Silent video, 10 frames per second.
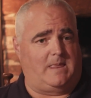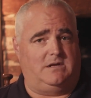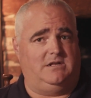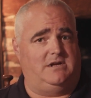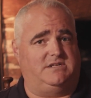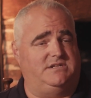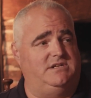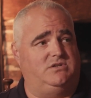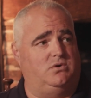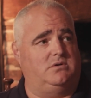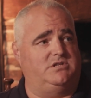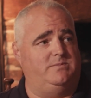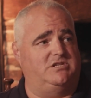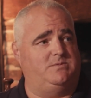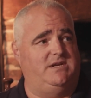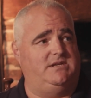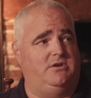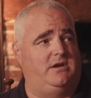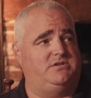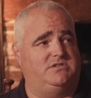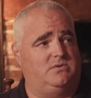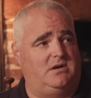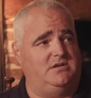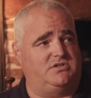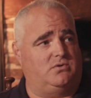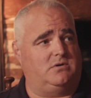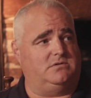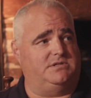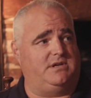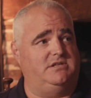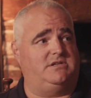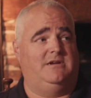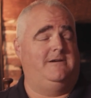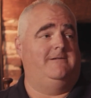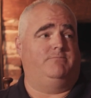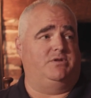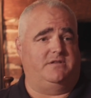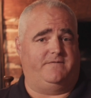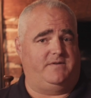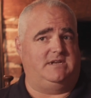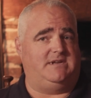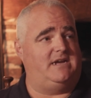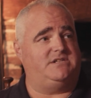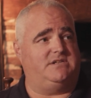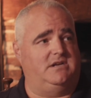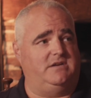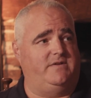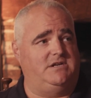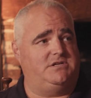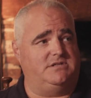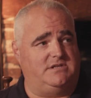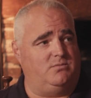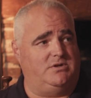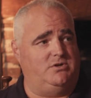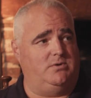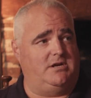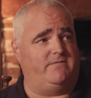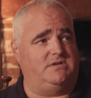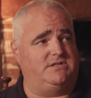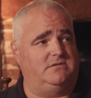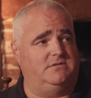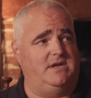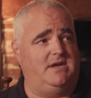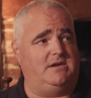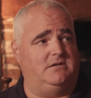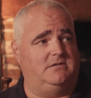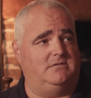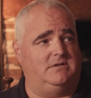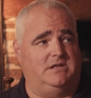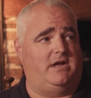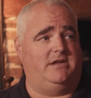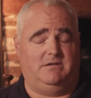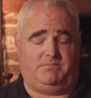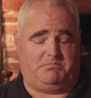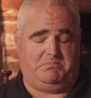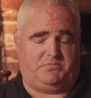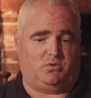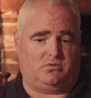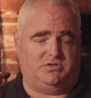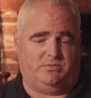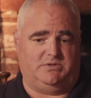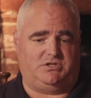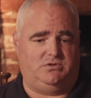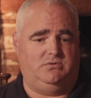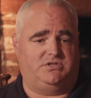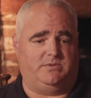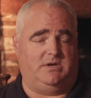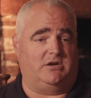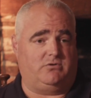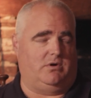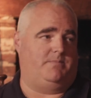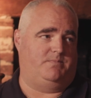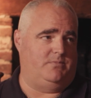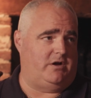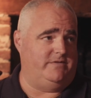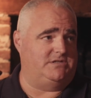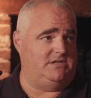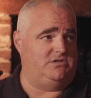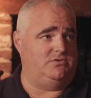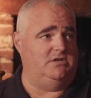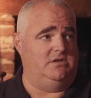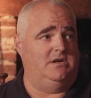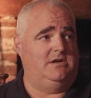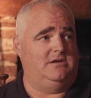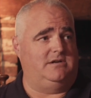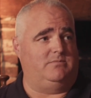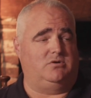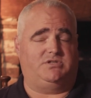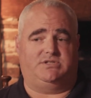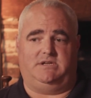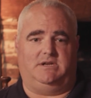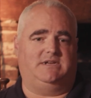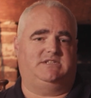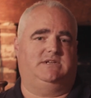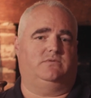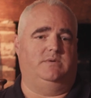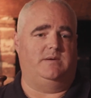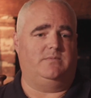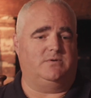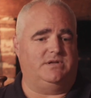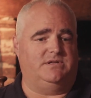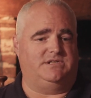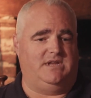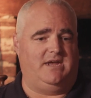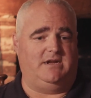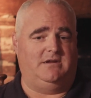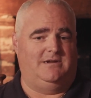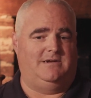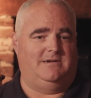I'd like to see tourism expanded not just to our historical sites, but to the fantastic innovations that we're doing every single day. Tourism is huge to me. I grew up, obviously, as you did, immersed in it. I still remember to this day